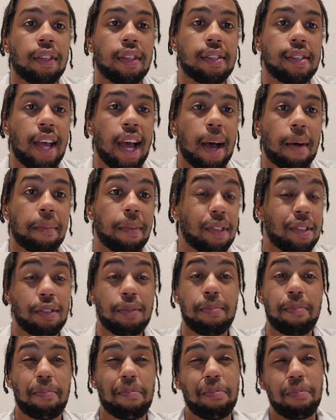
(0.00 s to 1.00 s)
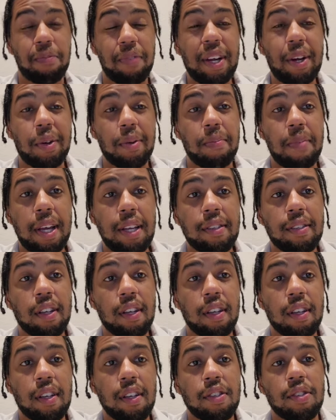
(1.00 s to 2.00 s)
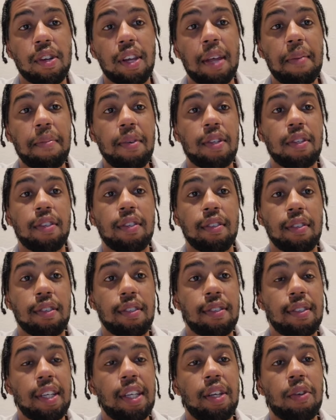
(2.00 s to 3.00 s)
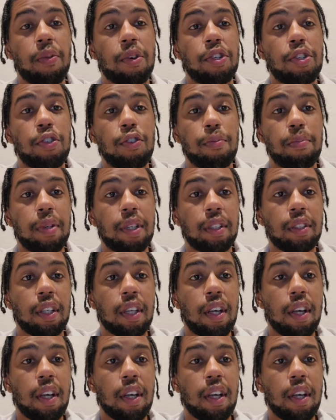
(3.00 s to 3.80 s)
app? Because it's very basic. So let me see what you've built.